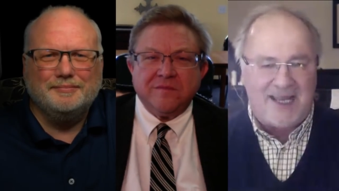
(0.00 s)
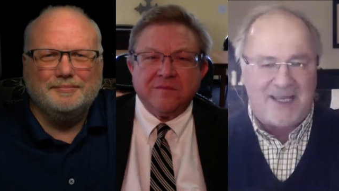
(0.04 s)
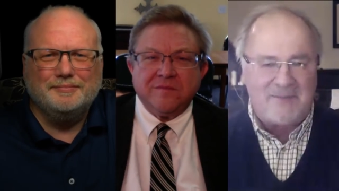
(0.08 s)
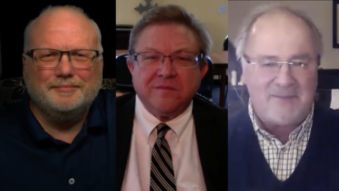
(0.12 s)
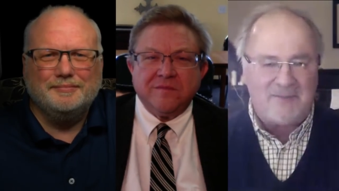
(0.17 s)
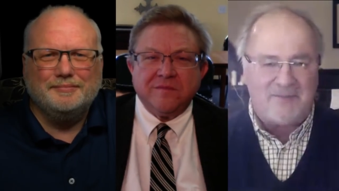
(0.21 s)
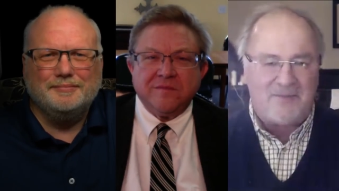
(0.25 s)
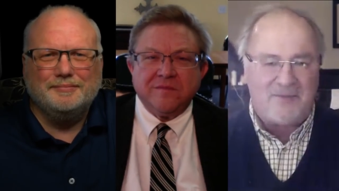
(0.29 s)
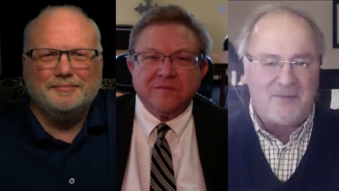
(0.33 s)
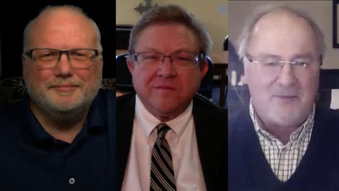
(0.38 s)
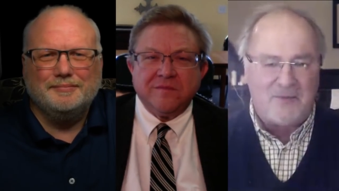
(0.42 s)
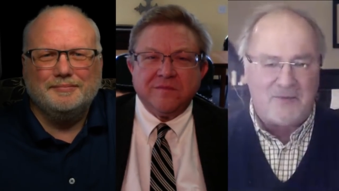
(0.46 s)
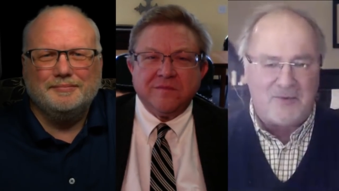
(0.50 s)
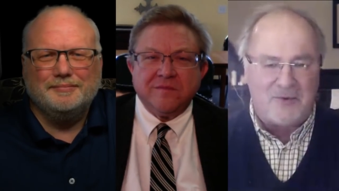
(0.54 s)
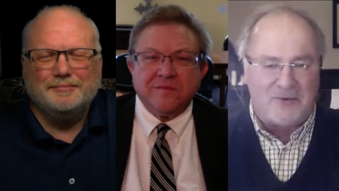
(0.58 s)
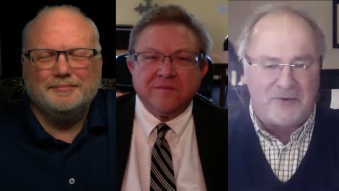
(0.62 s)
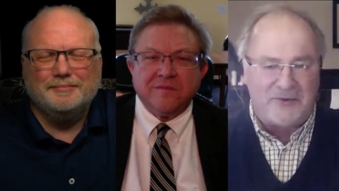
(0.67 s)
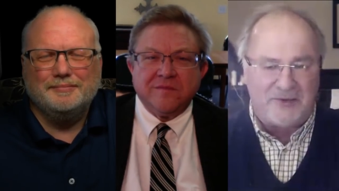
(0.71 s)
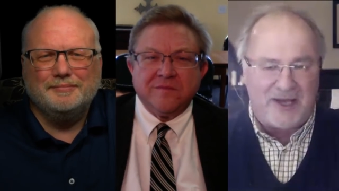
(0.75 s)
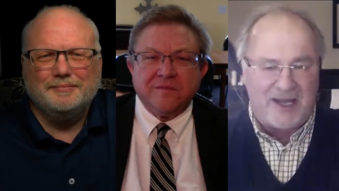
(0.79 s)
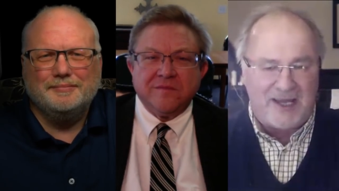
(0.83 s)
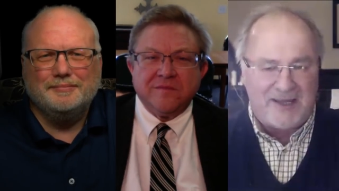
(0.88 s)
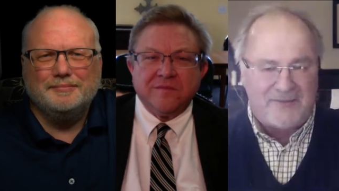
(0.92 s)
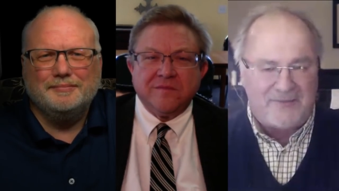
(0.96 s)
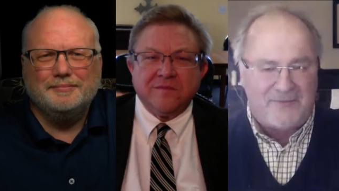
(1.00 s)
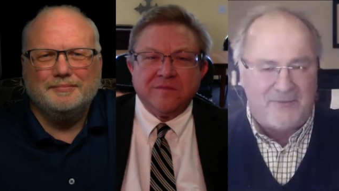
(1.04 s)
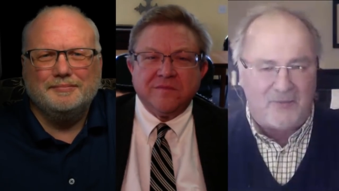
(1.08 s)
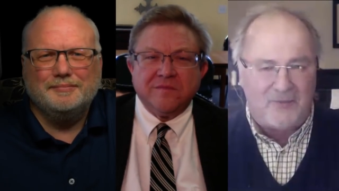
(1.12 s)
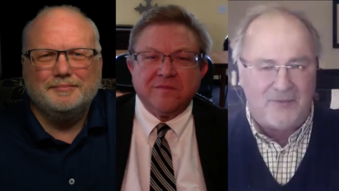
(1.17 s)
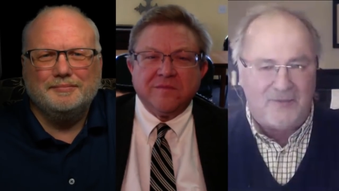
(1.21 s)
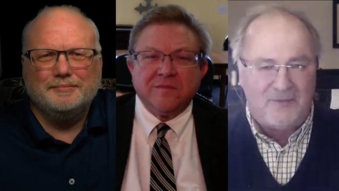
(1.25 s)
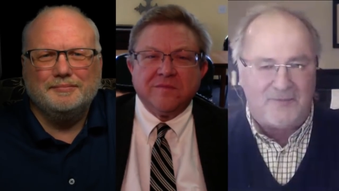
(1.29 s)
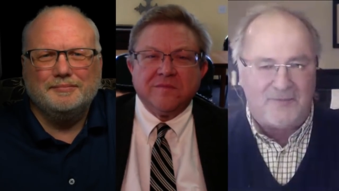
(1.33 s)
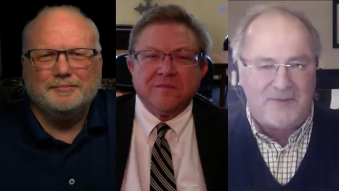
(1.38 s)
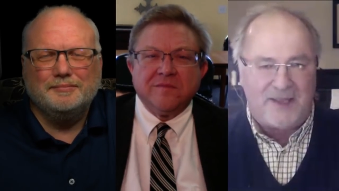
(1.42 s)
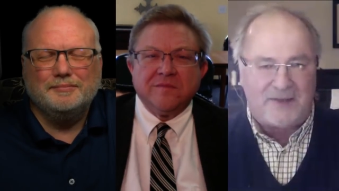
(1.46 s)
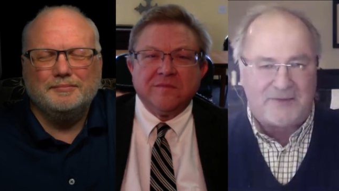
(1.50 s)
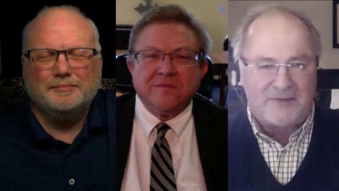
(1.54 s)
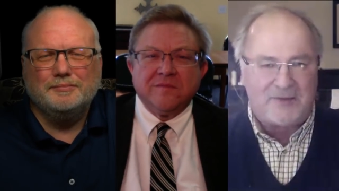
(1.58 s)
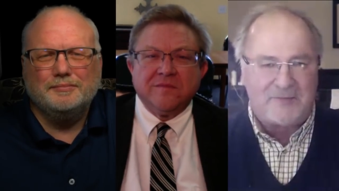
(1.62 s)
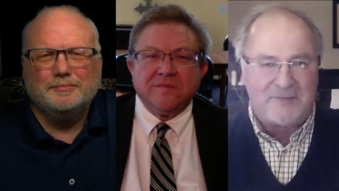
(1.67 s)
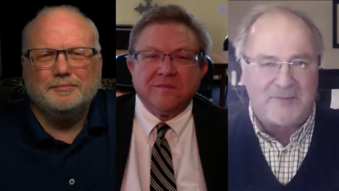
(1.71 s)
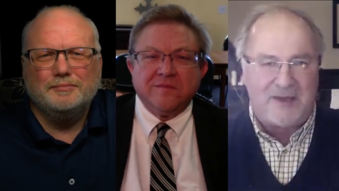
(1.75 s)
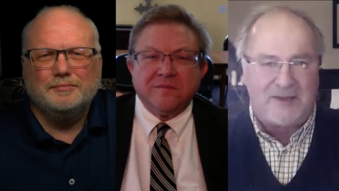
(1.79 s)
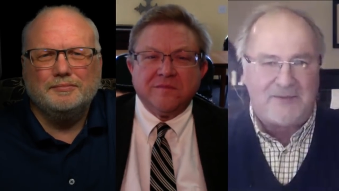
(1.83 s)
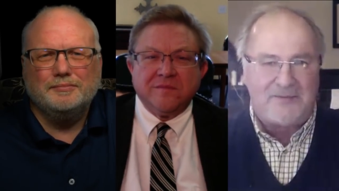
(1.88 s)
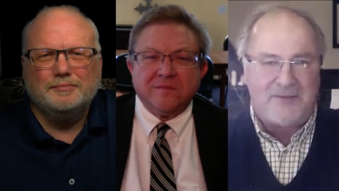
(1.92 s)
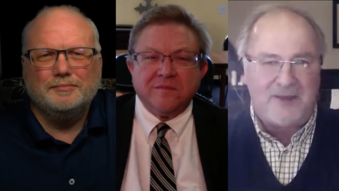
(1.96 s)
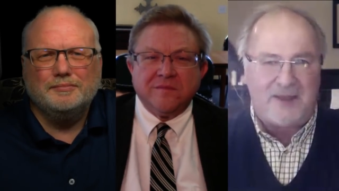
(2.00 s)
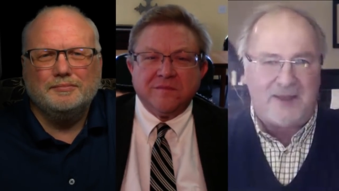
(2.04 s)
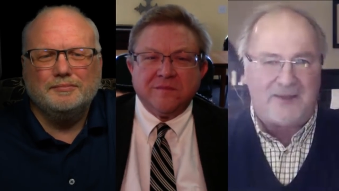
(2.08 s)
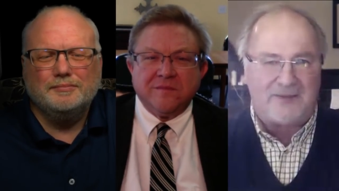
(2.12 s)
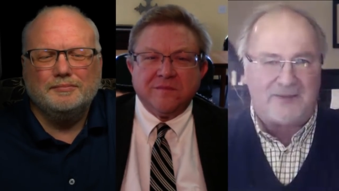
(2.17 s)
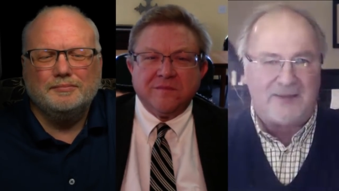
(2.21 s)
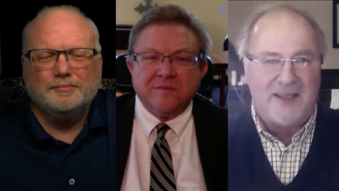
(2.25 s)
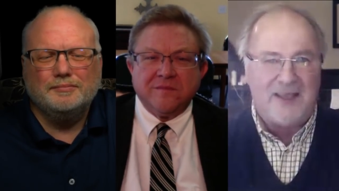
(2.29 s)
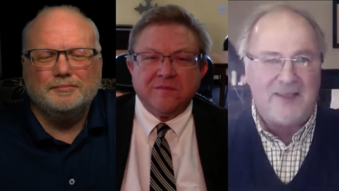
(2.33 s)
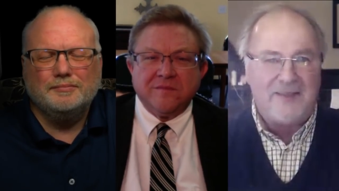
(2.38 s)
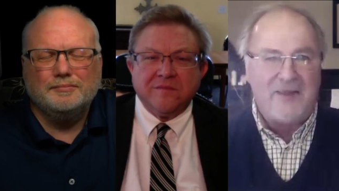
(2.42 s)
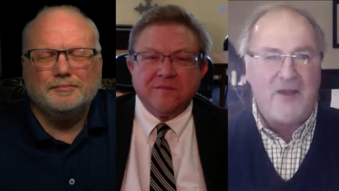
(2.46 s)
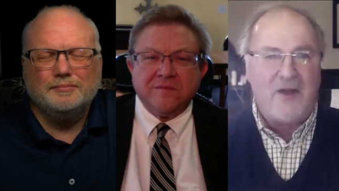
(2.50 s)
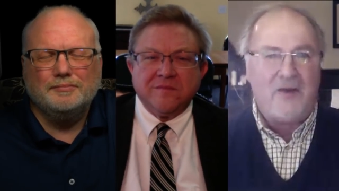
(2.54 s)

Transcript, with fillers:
Speaker 1: am flawed. I've fallen flat on my face. The